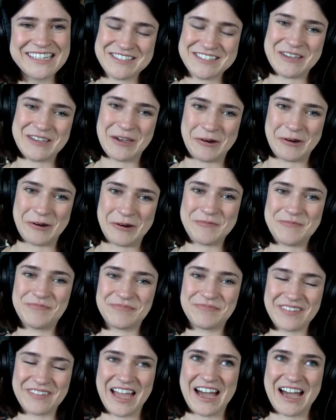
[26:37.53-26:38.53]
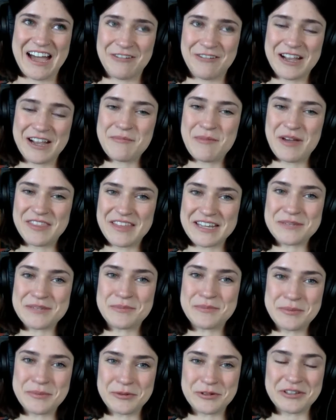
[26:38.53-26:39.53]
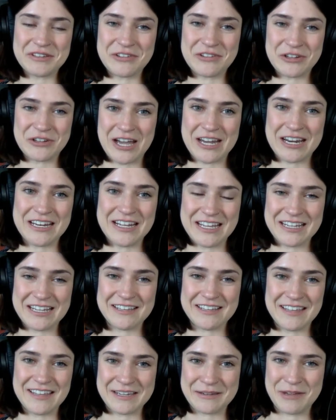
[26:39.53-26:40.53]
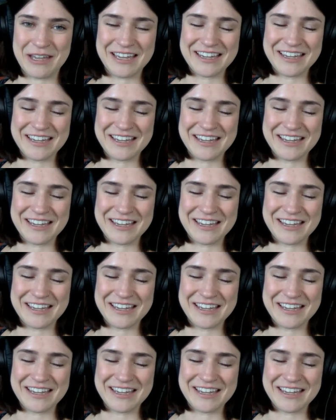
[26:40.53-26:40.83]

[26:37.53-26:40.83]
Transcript: So, I recommend that to people if you're not an idiot like me.